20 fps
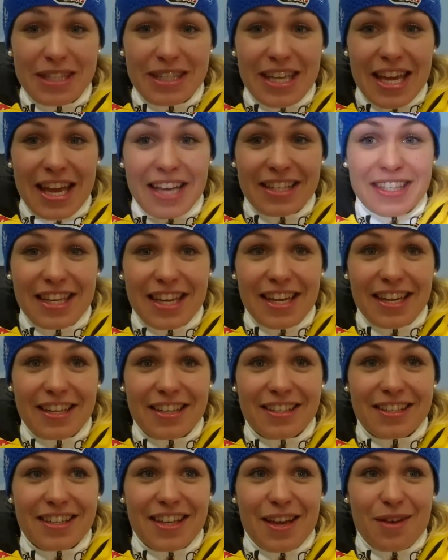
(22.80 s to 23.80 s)
mistakes,
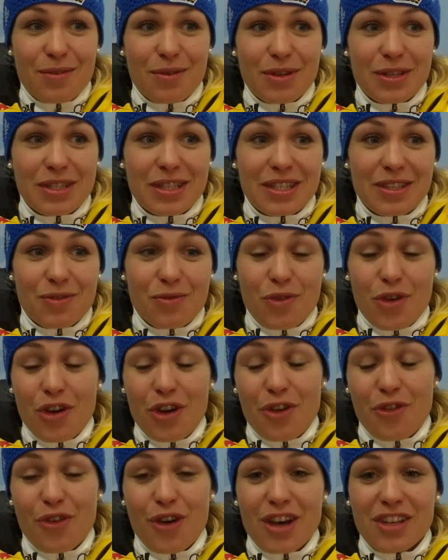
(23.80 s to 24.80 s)
and I was
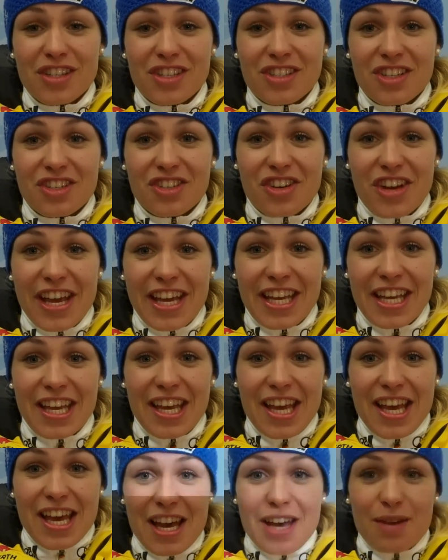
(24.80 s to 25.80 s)
very fast at the track.
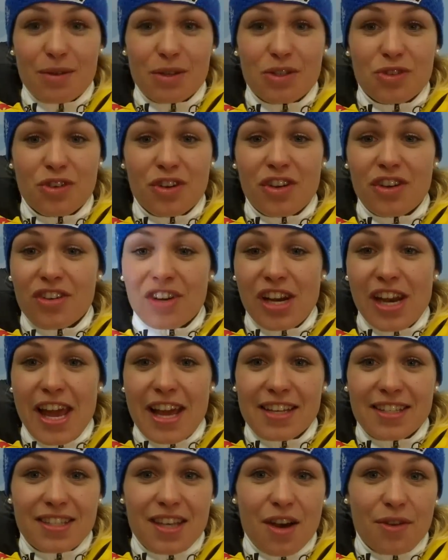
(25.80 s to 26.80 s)
I was really
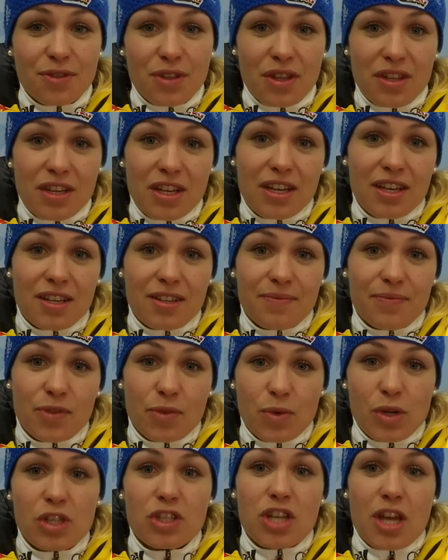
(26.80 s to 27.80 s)
relaxed after
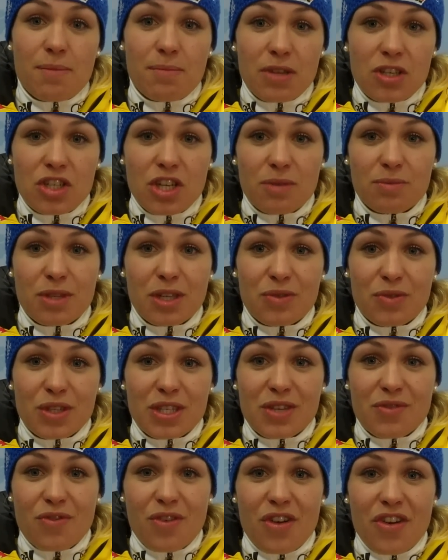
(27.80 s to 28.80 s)
the World Championships. It
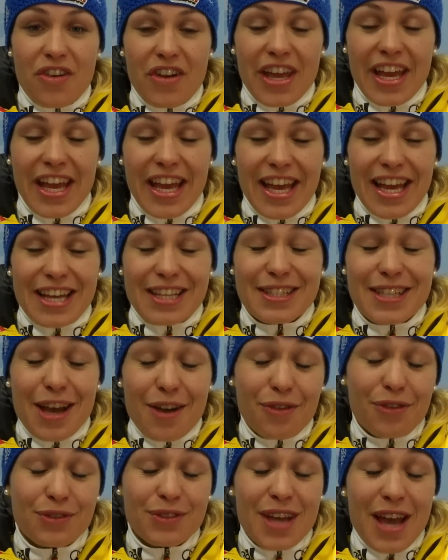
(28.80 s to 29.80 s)
was a very
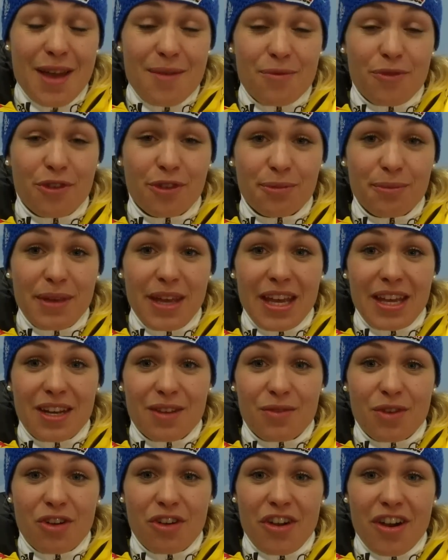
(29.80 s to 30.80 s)
tough time for me and
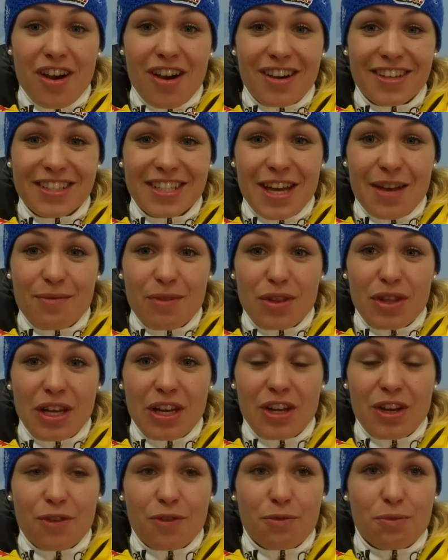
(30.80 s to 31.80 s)
a very hard time with a
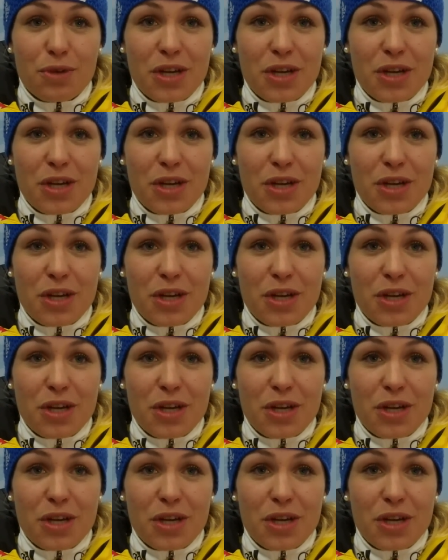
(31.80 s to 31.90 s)
lot of